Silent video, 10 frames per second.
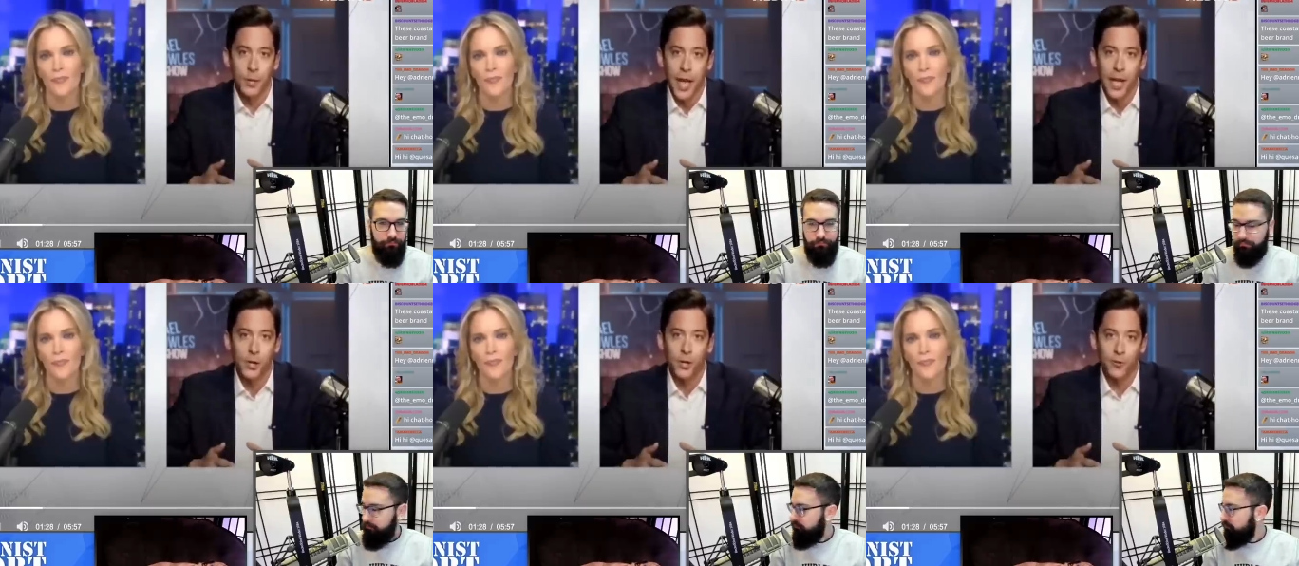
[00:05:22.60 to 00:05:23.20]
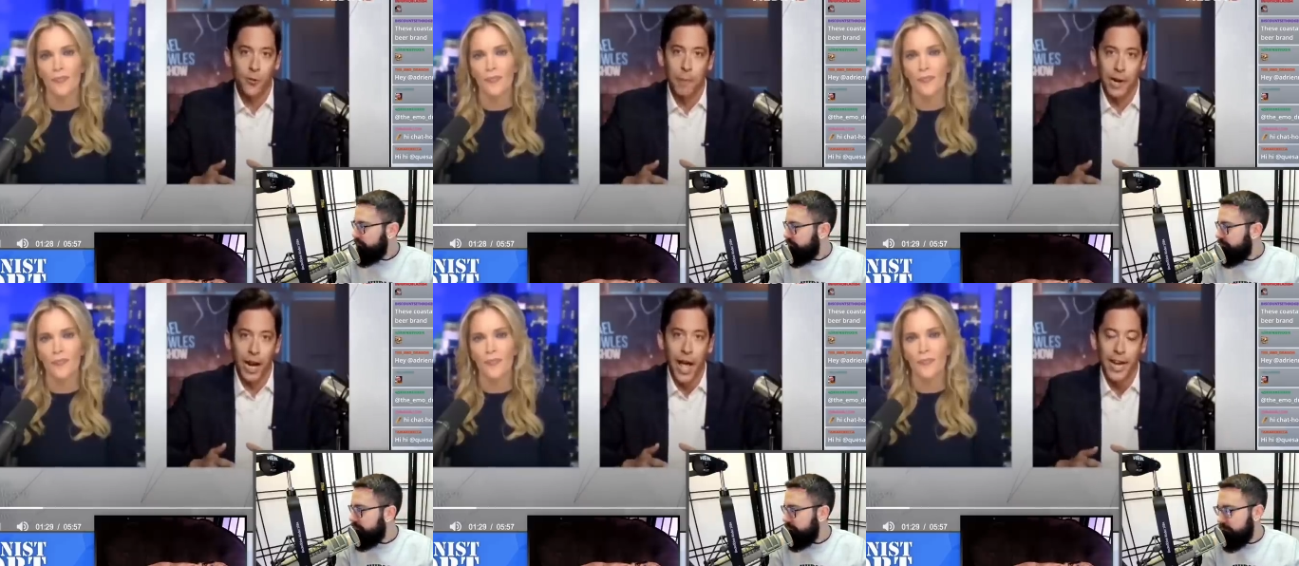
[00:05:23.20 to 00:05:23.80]
Speaker 1: donations from
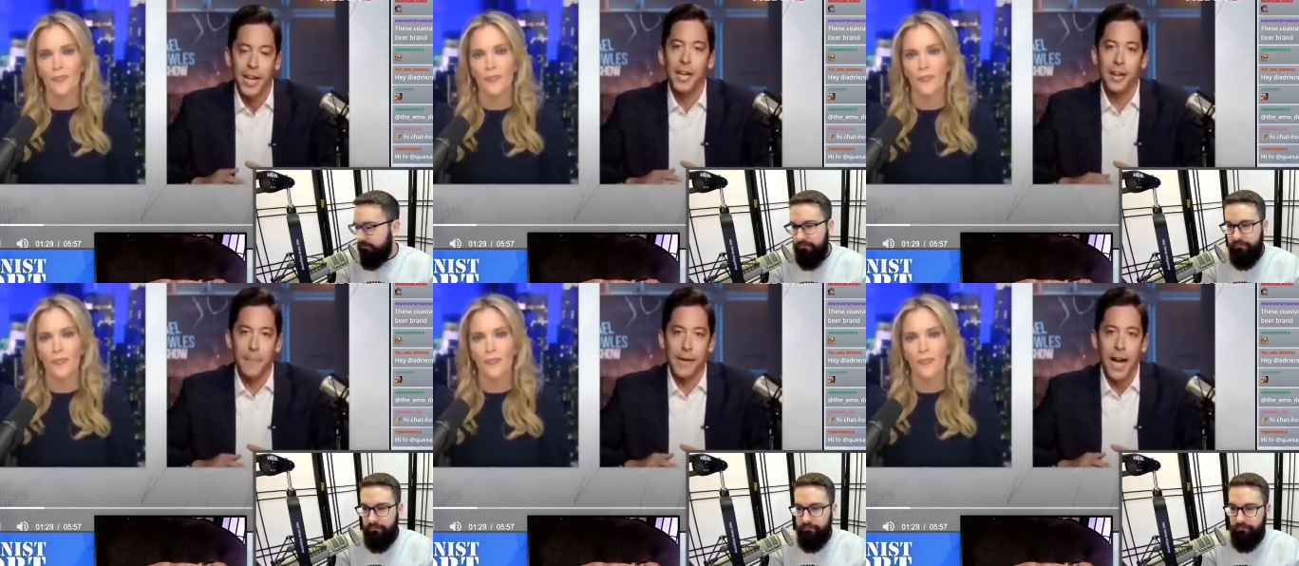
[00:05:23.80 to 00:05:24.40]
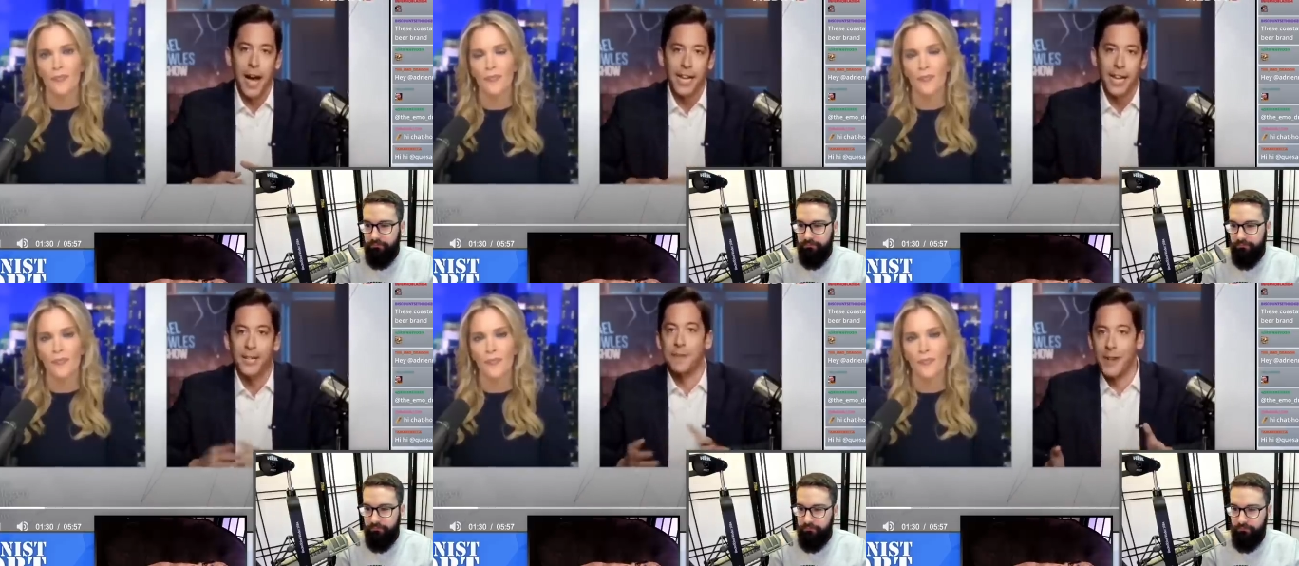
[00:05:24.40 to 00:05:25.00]
Bud Light coming on
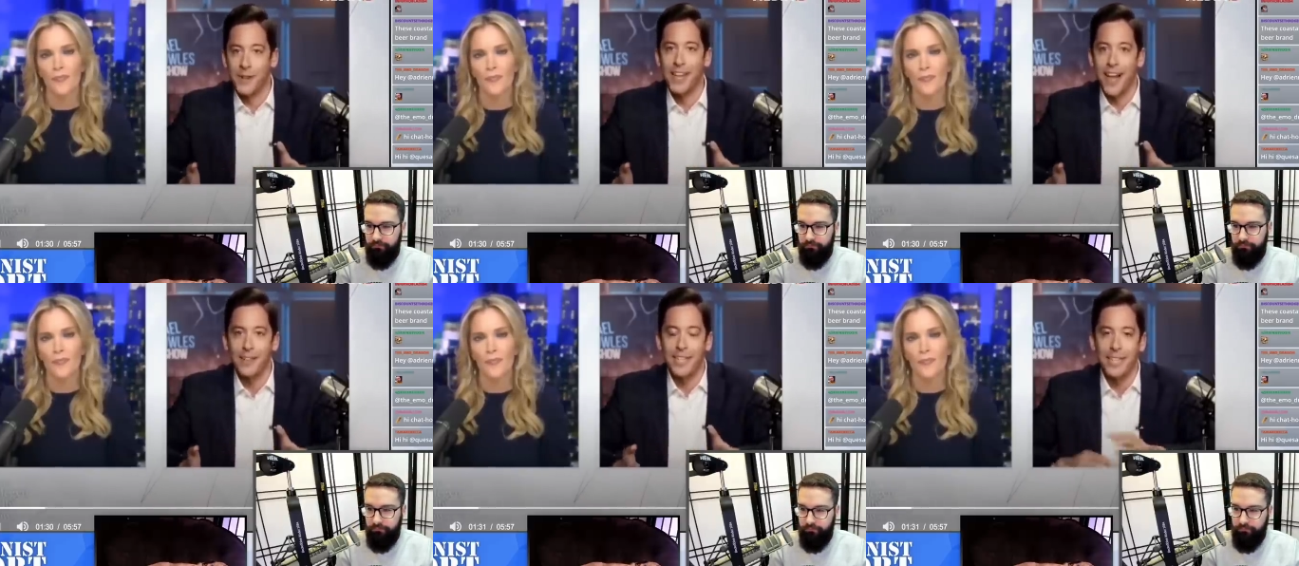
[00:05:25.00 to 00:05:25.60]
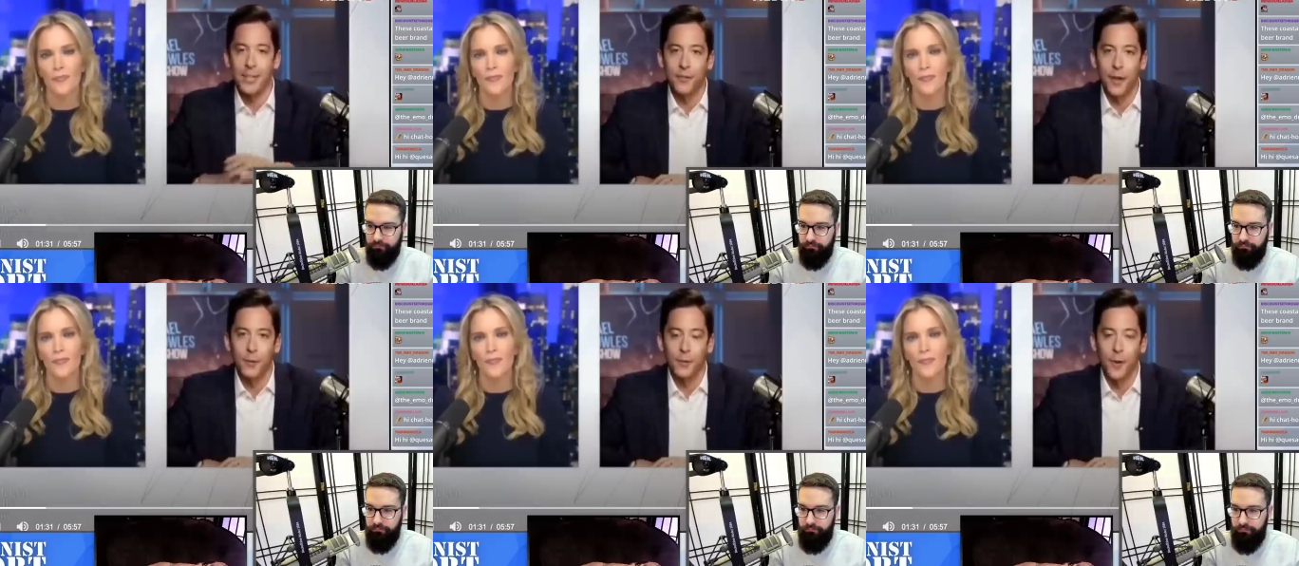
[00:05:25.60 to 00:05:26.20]
in, especially obviously as his
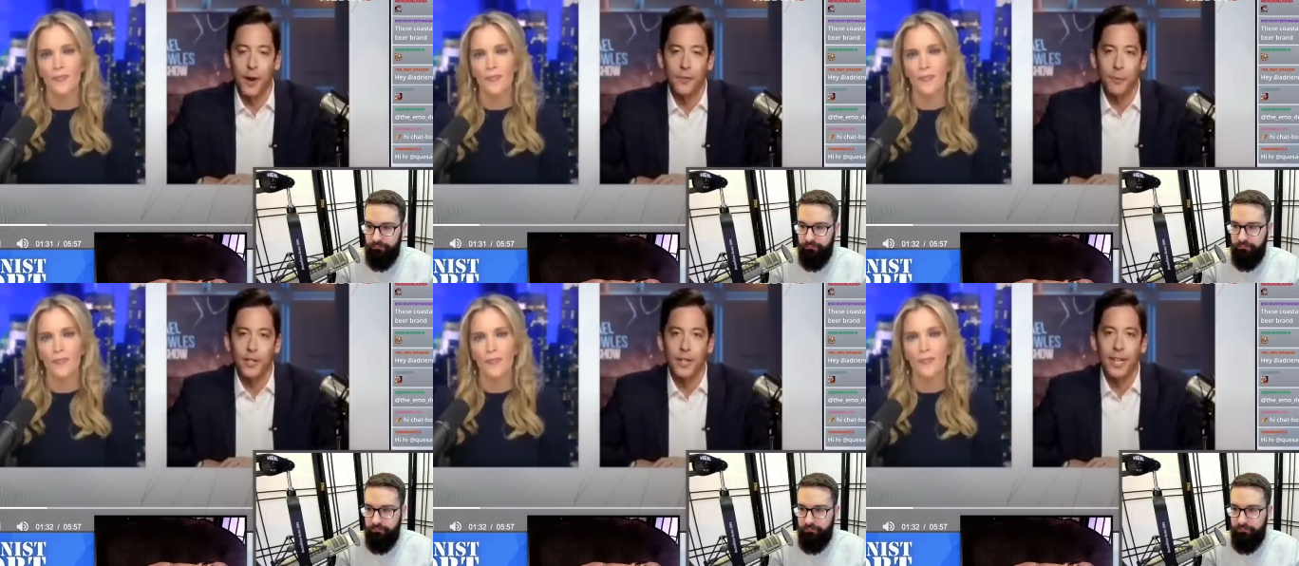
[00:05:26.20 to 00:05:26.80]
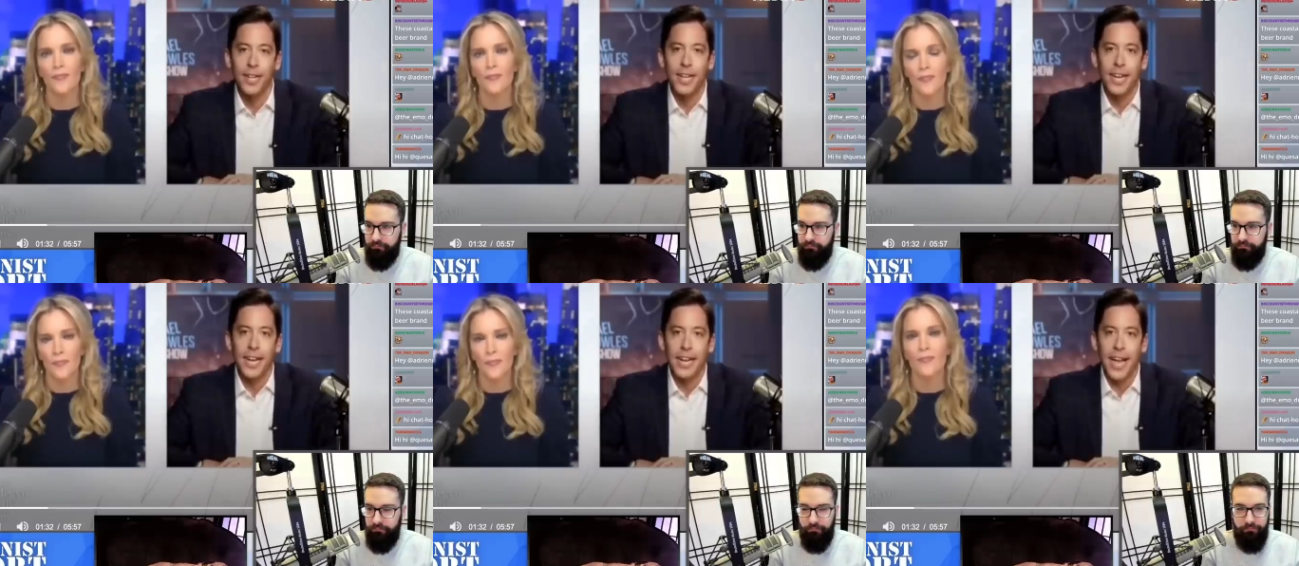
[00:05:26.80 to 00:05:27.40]
father is running for president
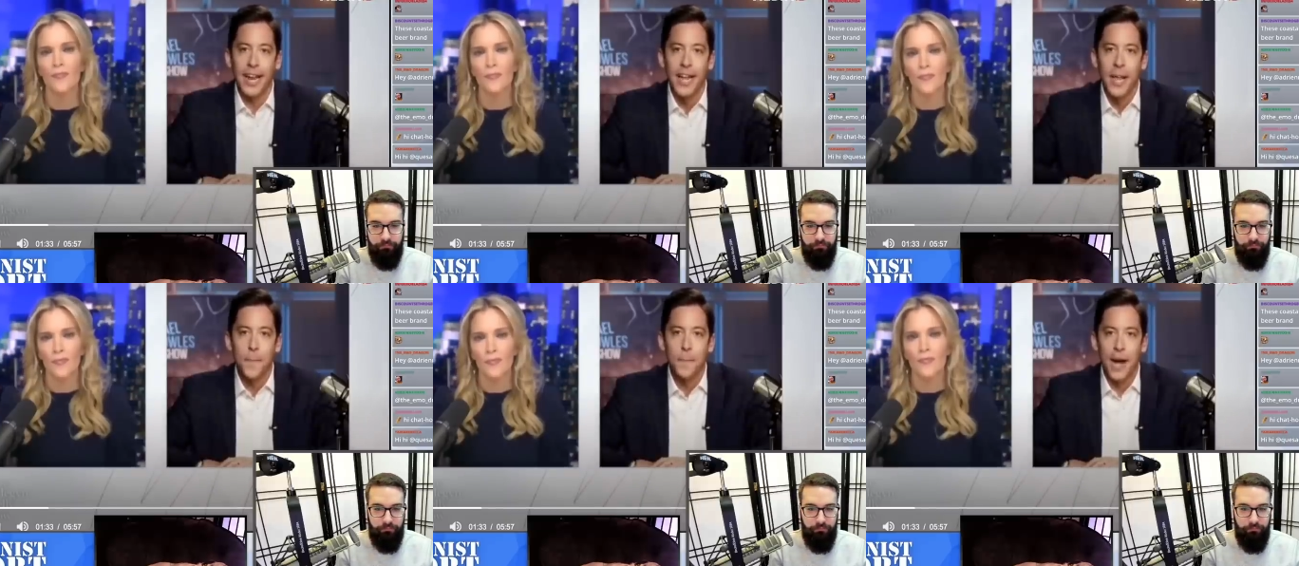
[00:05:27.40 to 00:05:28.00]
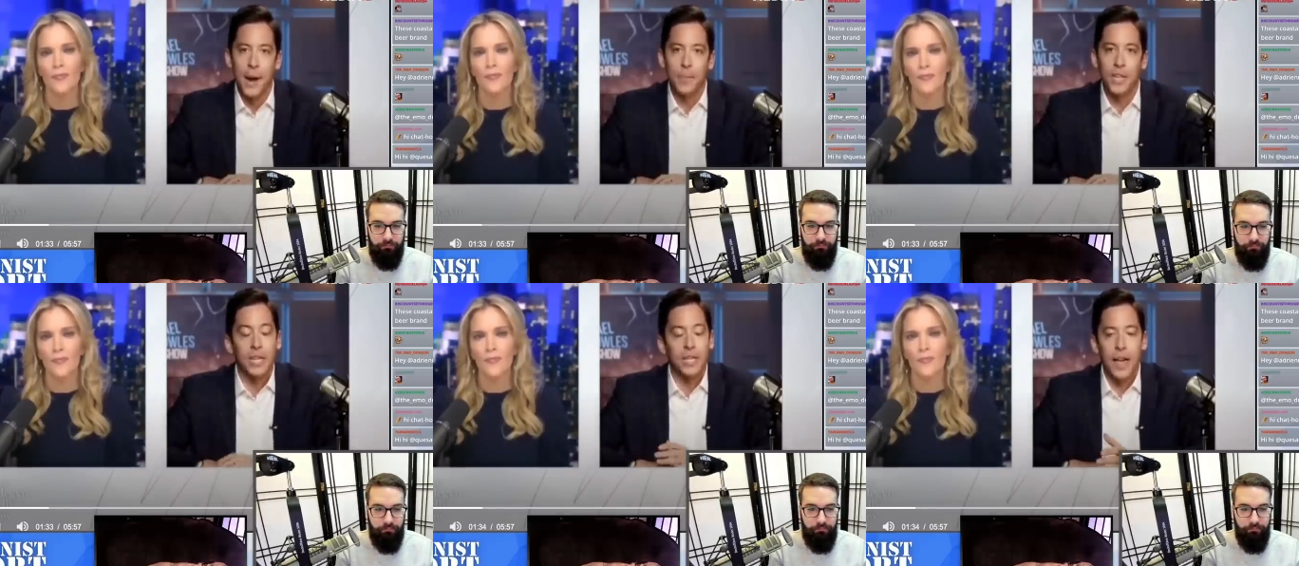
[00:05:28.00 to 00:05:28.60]
again. But
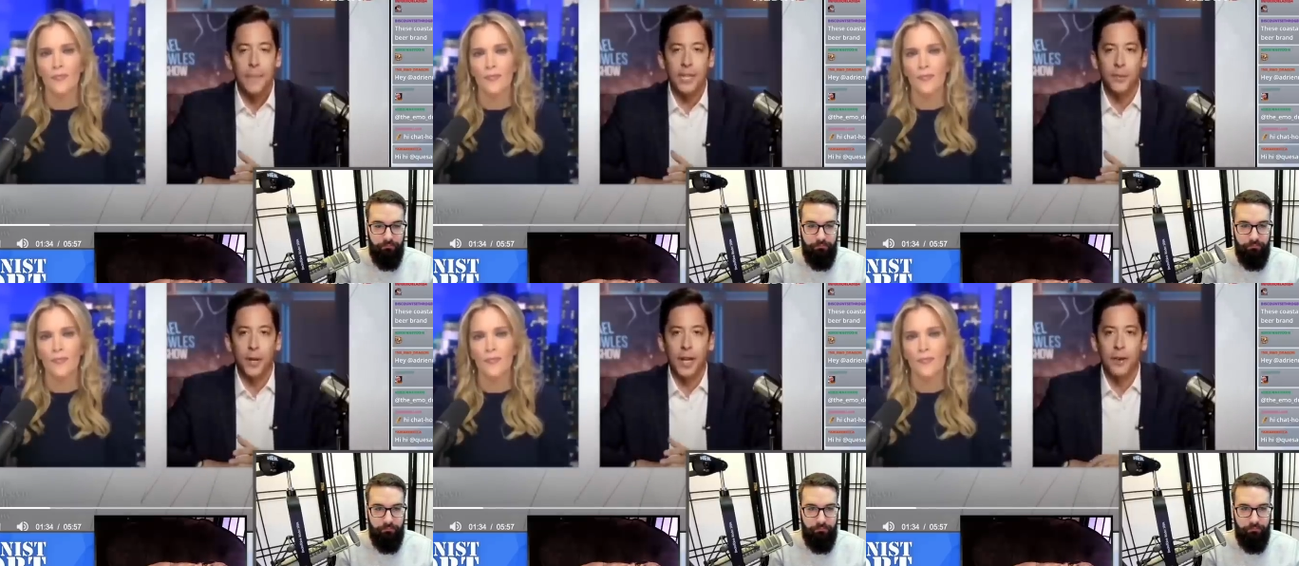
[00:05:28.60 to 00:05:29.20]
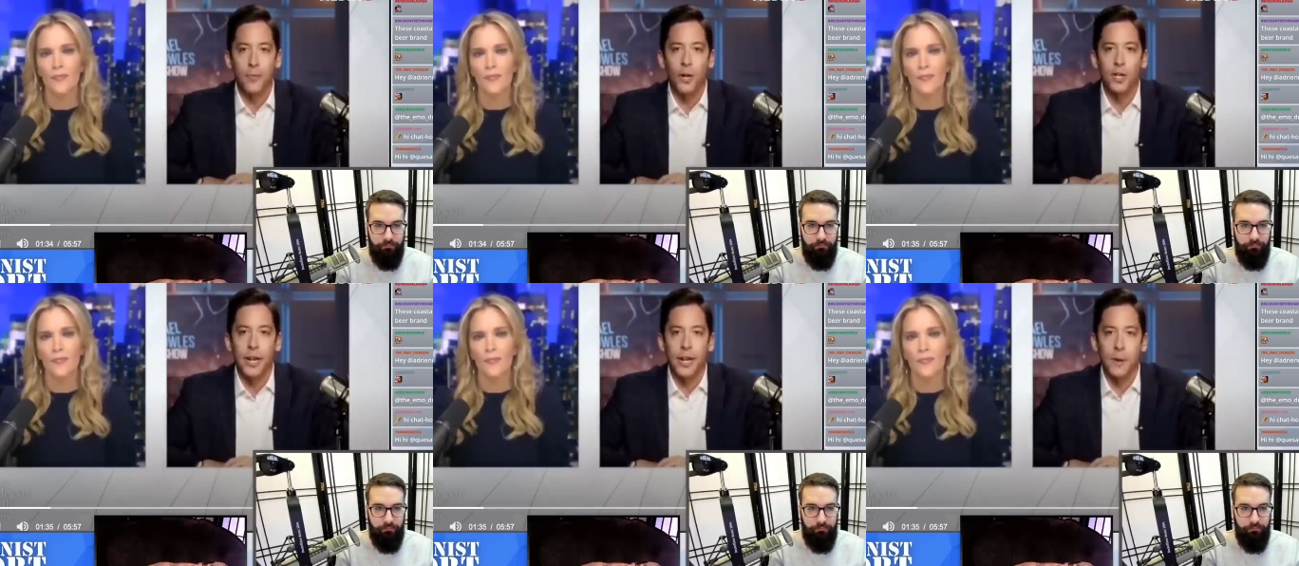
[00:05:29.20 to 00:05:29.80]
the, the timing is really
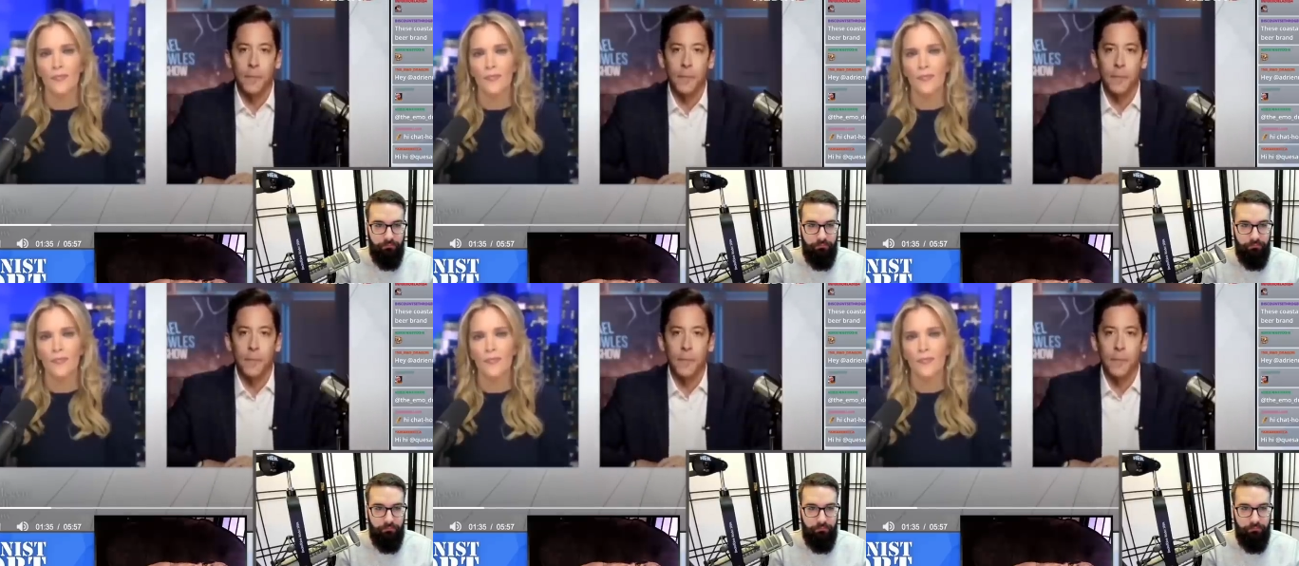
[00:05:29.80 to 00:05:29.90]
unfortunate here